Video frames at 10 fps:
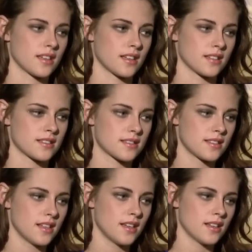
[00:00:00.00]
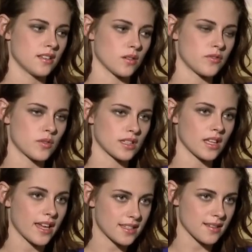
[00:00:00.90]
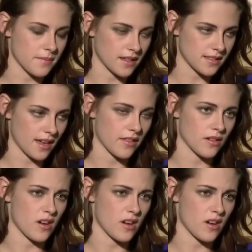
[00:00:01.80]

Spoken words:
It's, you know, if you can like something together